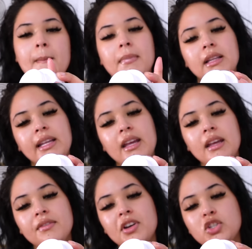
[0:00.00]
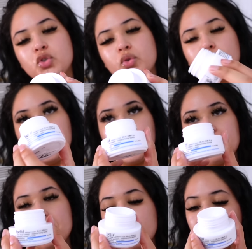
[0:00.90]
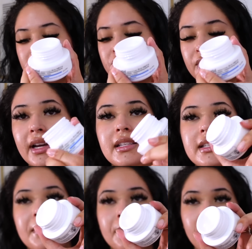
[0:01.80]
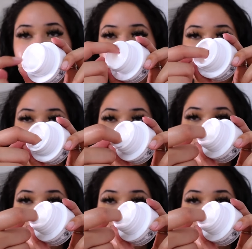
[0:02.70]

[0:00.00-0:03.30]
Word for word: Believe True Cream Moisturizing Balm.